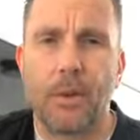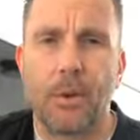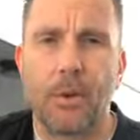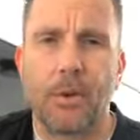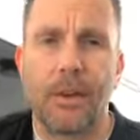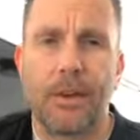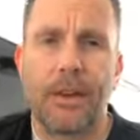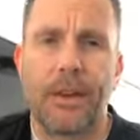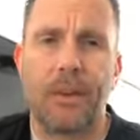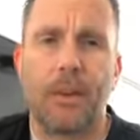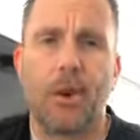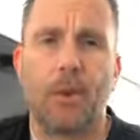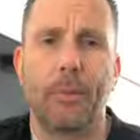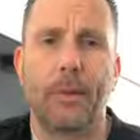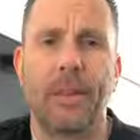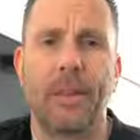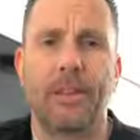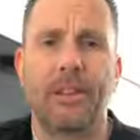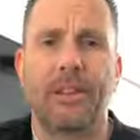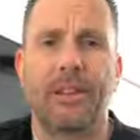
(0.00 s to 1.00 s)
Those of you that
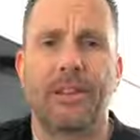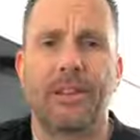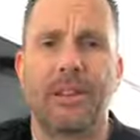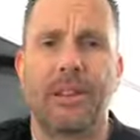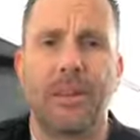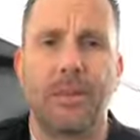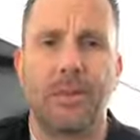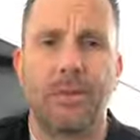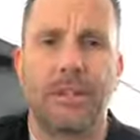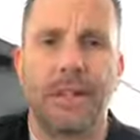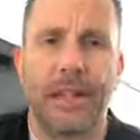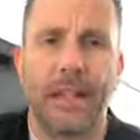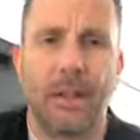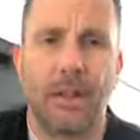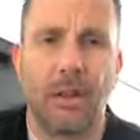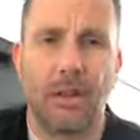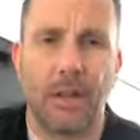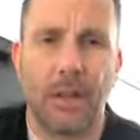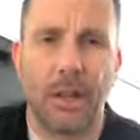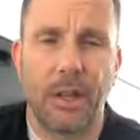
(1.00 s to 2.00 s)
know me, good to see you,
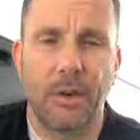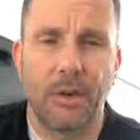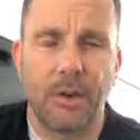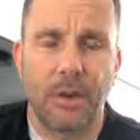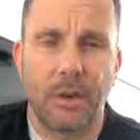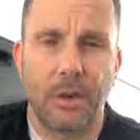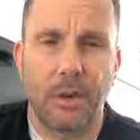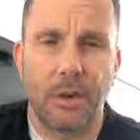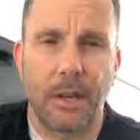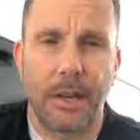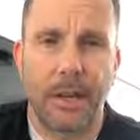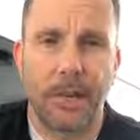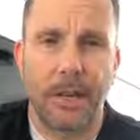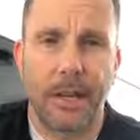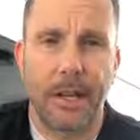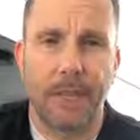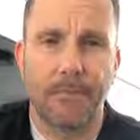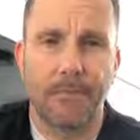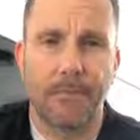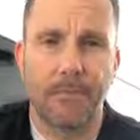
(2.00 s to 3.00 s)
Dale. Thank you for joining
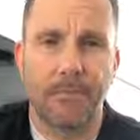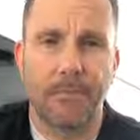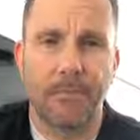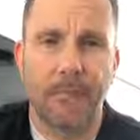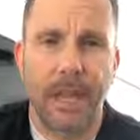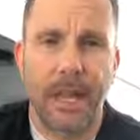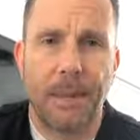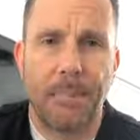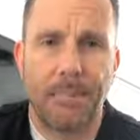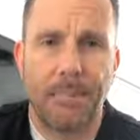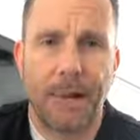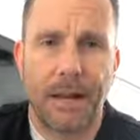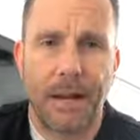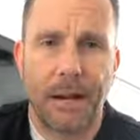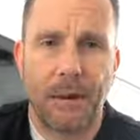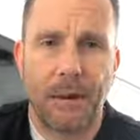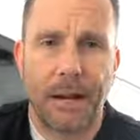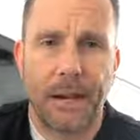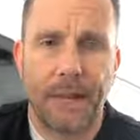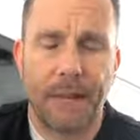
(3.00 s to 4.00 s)
me. And
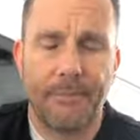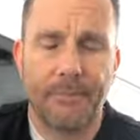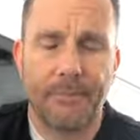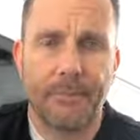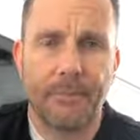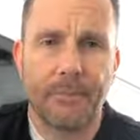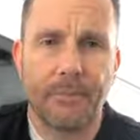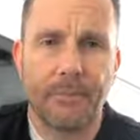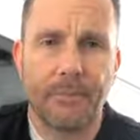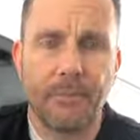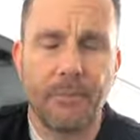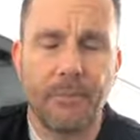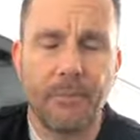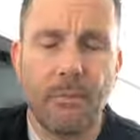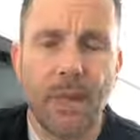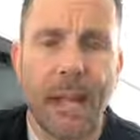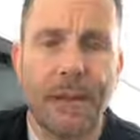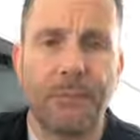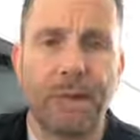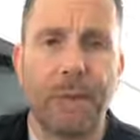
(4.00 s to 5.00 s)
Mary.
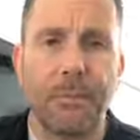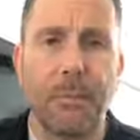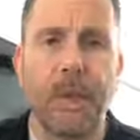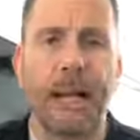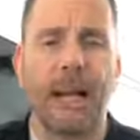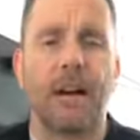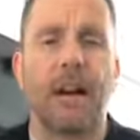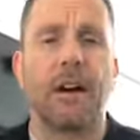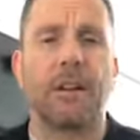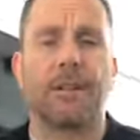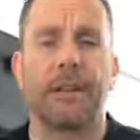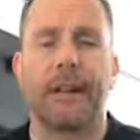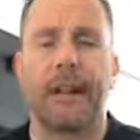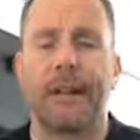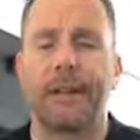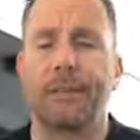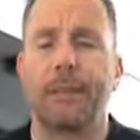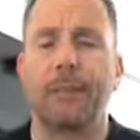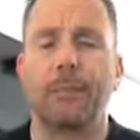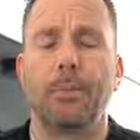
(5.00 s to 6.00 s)
I drink black coffee.
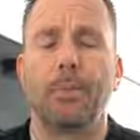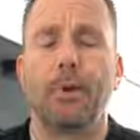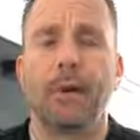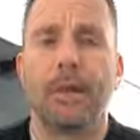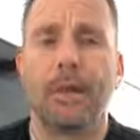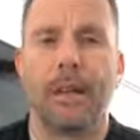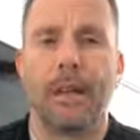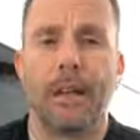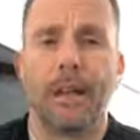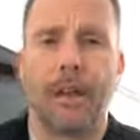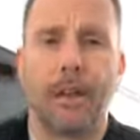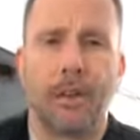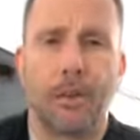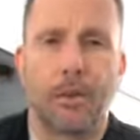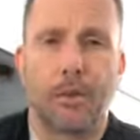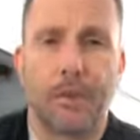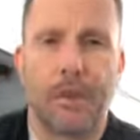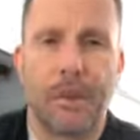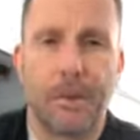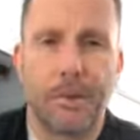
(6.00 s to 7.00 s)
I don't put
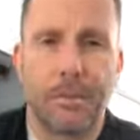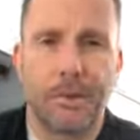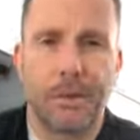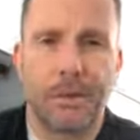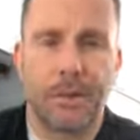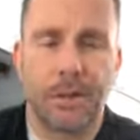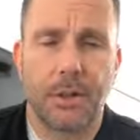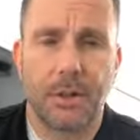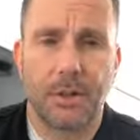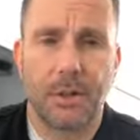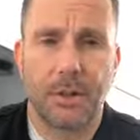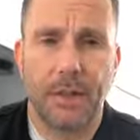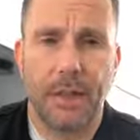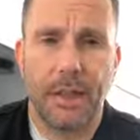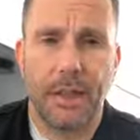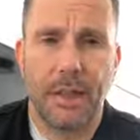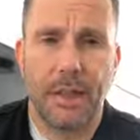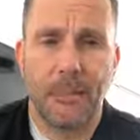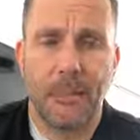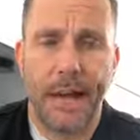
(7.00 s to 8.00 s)
cream, sugar, or
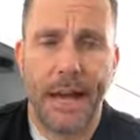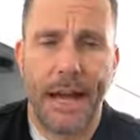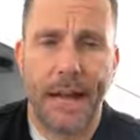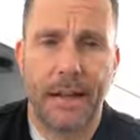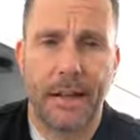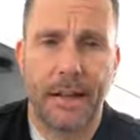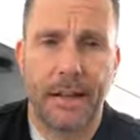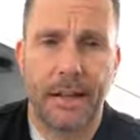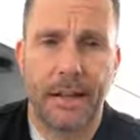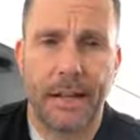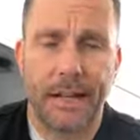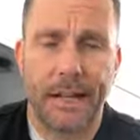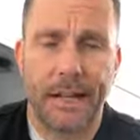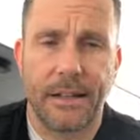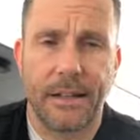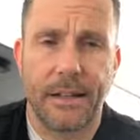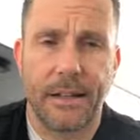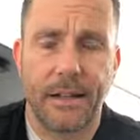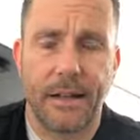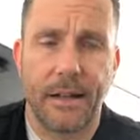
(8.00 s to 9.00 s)
anything bad in it.
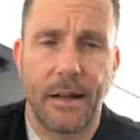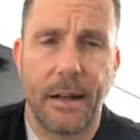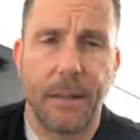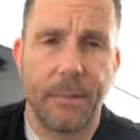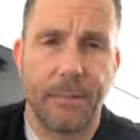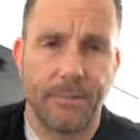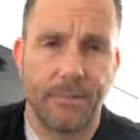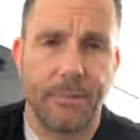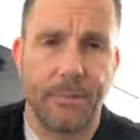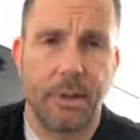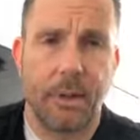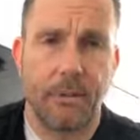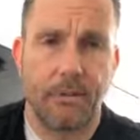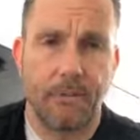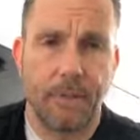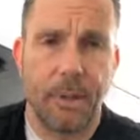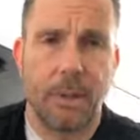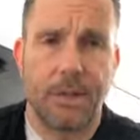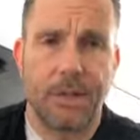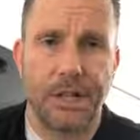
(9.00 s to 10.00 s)
I, I'm
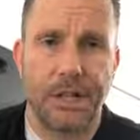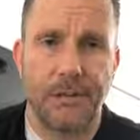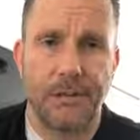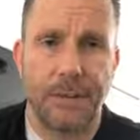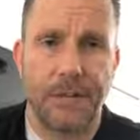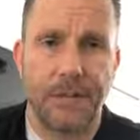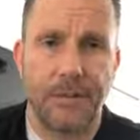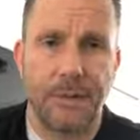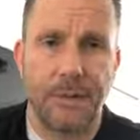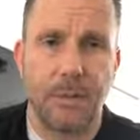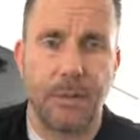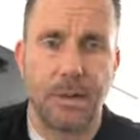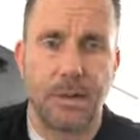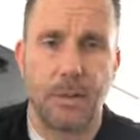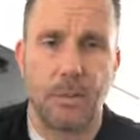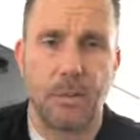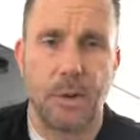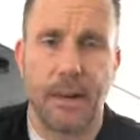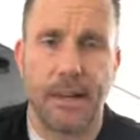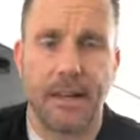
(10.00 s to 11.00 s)
no, no judgment if you
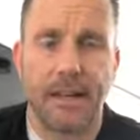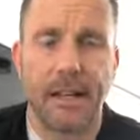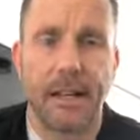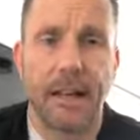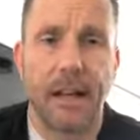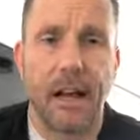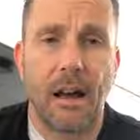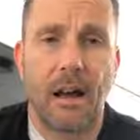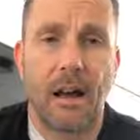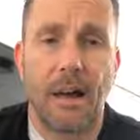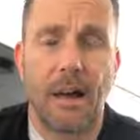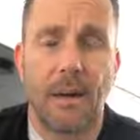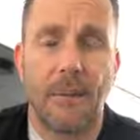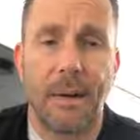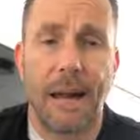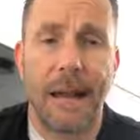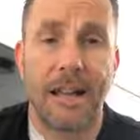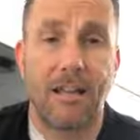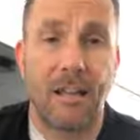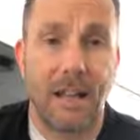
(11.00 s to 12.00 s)
do, but
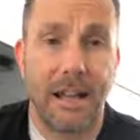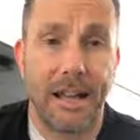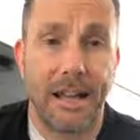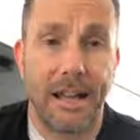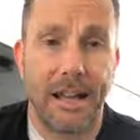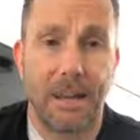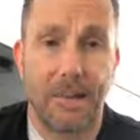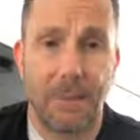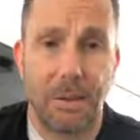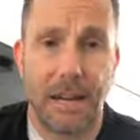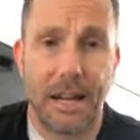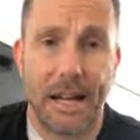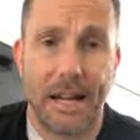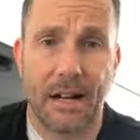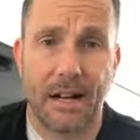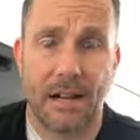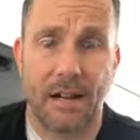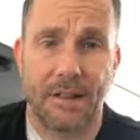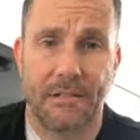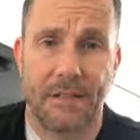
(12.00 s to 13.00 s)
um, I like
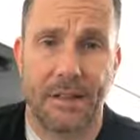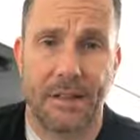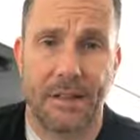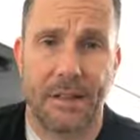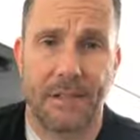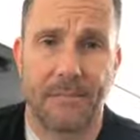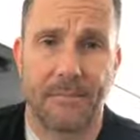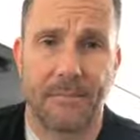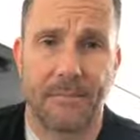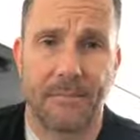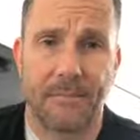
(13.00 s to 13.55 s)
black coffee.